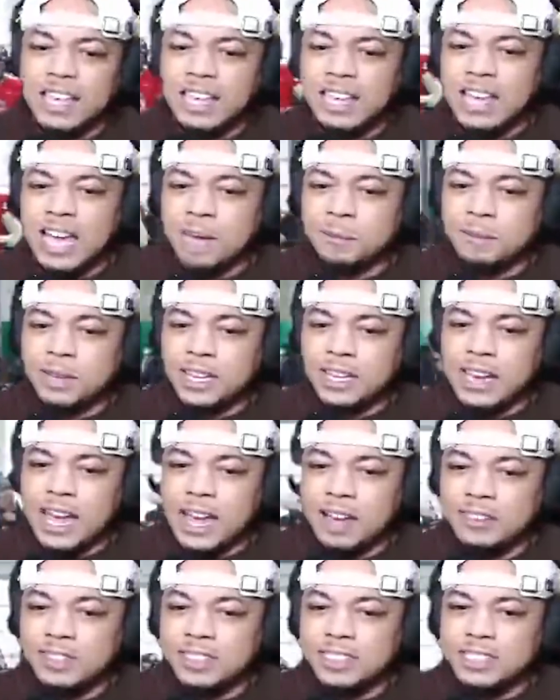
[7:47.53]
I mean,
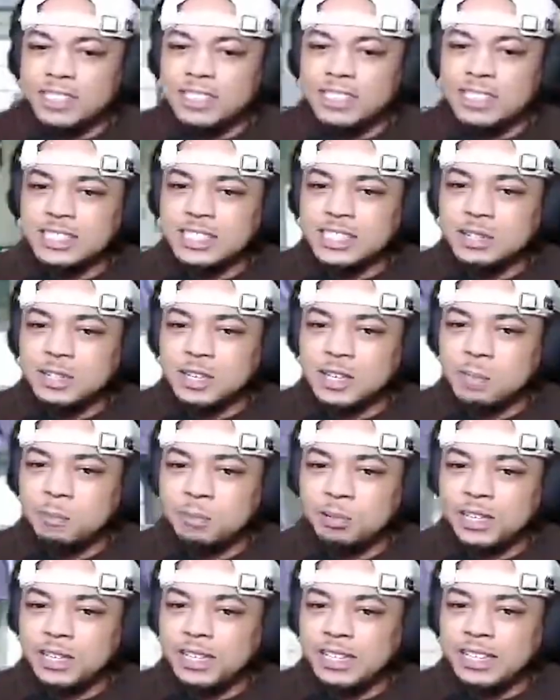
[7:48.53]
obviously, just
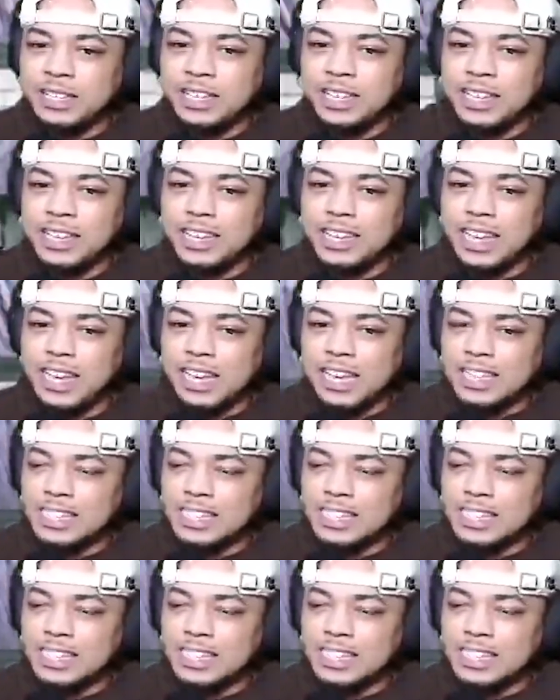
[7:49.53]
completely. He